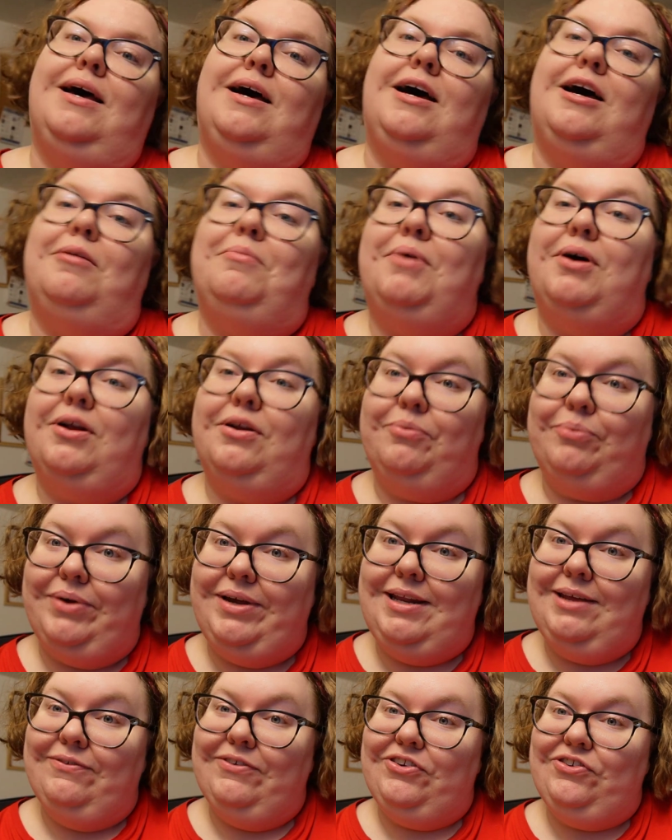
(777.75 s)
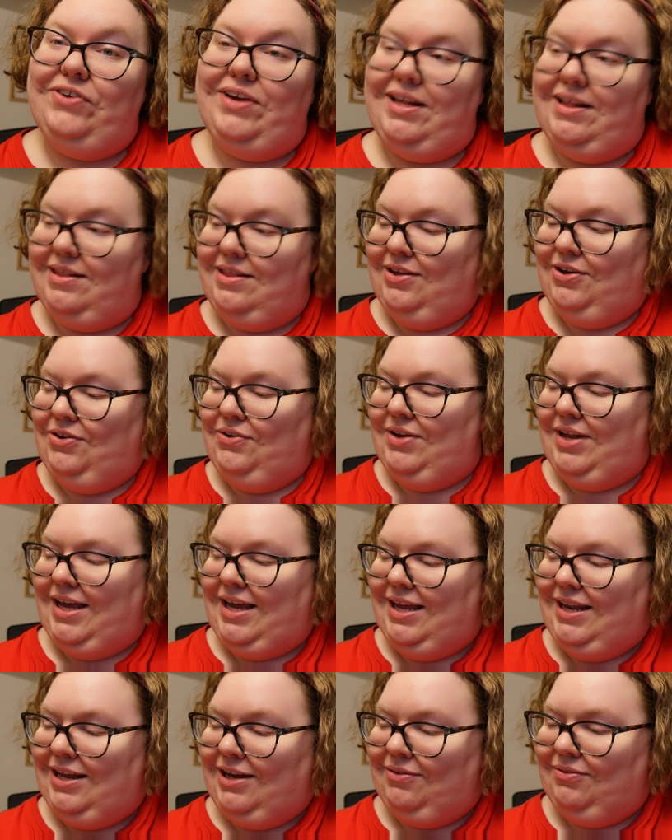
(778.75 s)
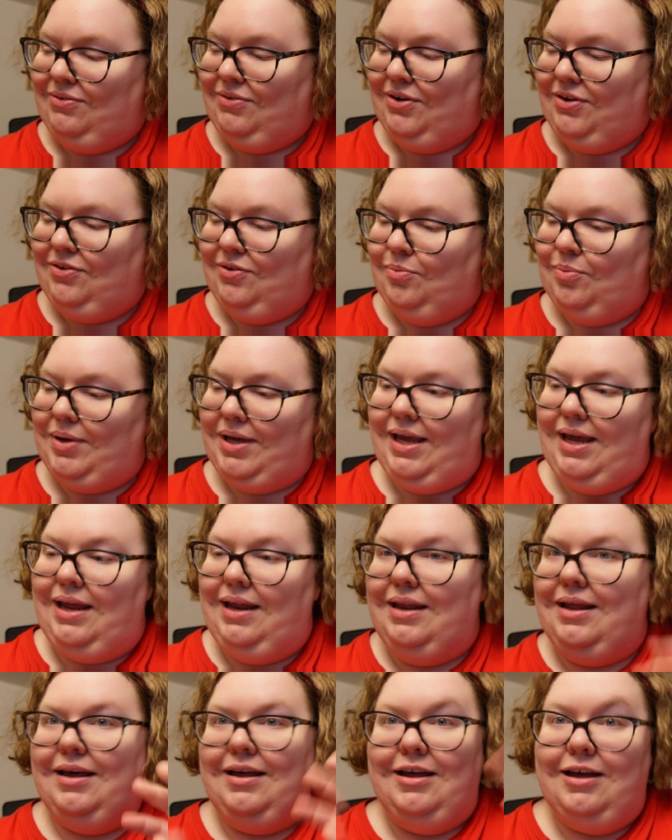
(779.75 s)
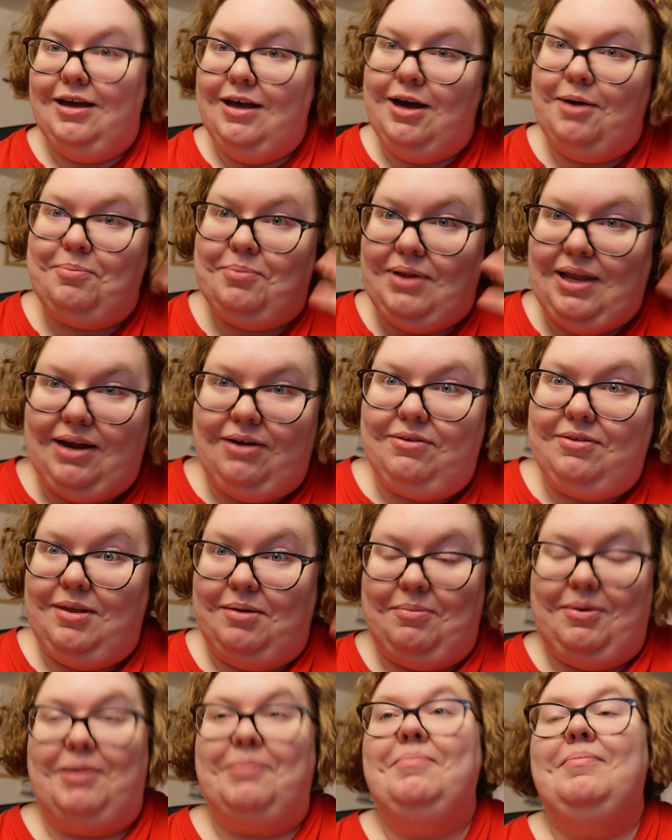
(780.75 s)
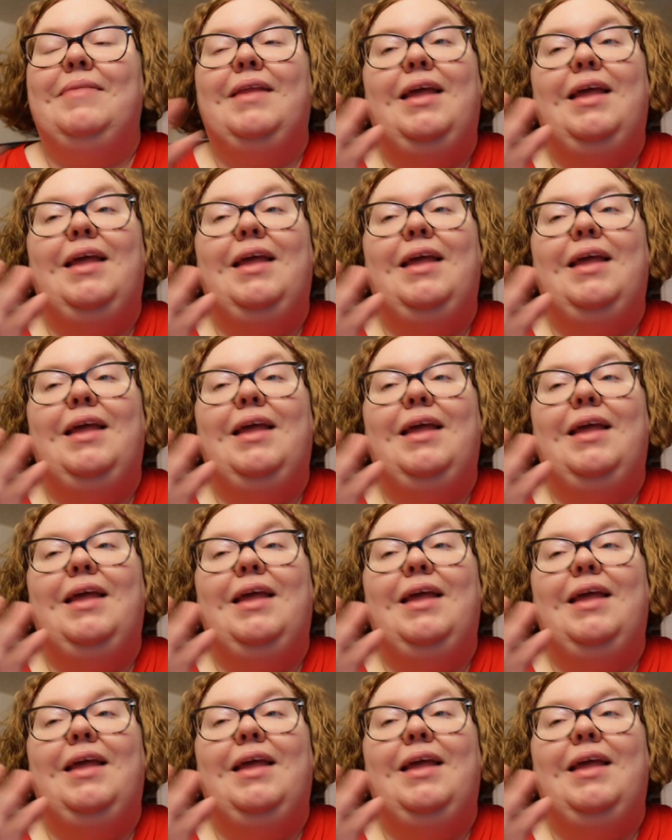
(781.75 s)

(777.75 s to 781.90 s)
on a reading retreat soon and I'm going to read up there somewhere.